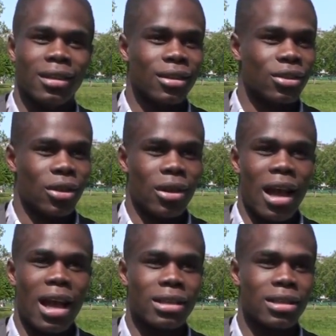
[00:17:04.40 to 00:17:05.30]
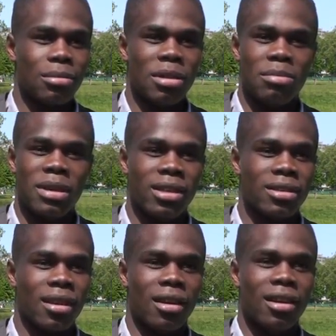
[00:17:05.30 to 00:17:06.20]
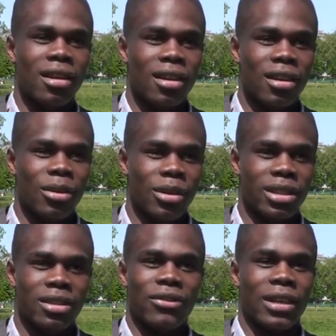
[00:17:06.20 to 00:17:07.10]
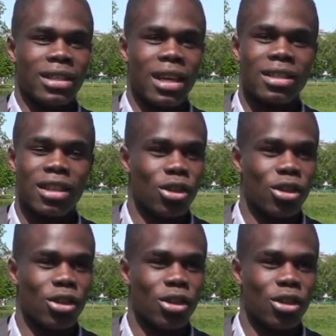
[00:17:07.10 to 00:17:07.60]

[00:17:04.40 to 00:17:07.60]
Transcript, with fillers: What's your favourite? It has to be pizza. Really? Which is fantastic.